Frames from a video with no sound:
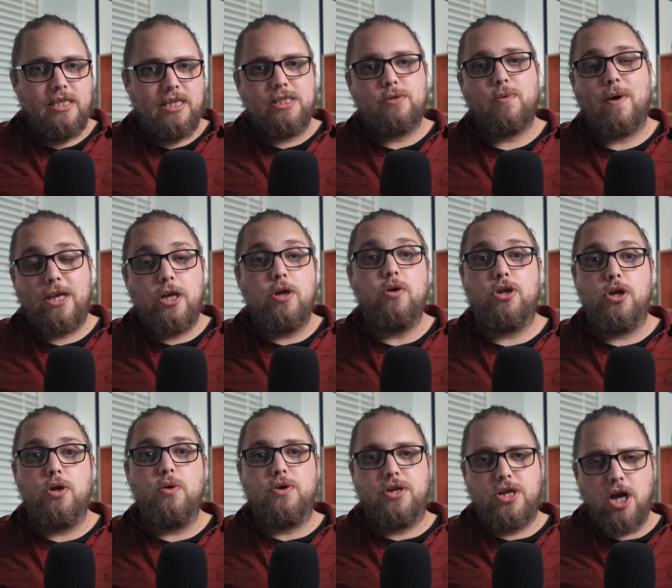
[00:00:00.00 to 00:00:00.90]
And this way you
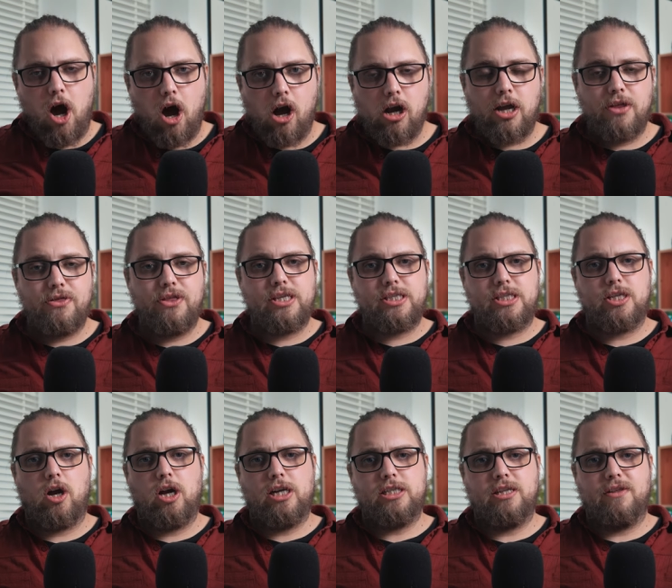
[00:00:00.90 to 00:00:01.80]
do darken the
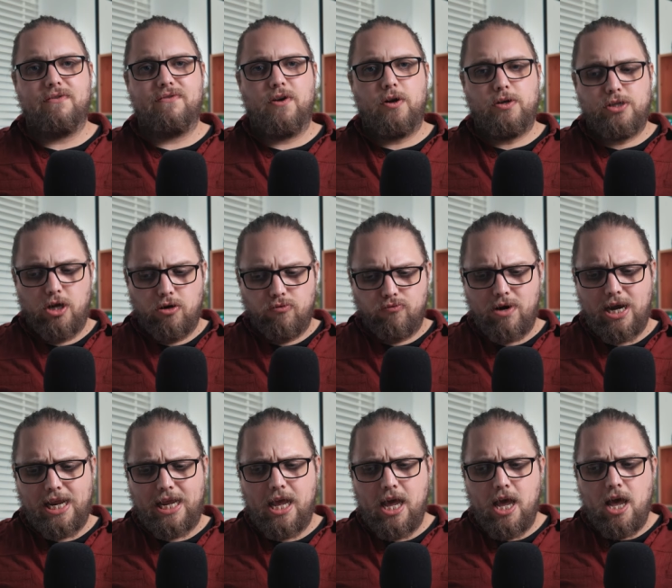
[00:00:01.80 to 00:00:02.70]
sides of the photo and
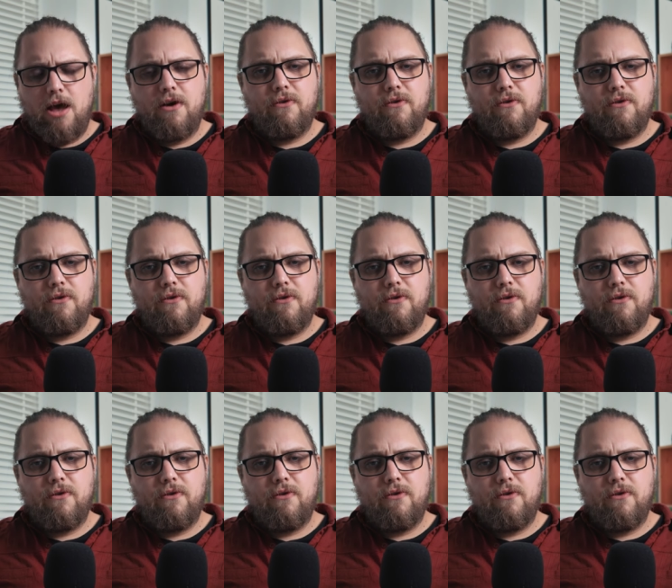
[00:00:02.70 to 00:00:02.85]
really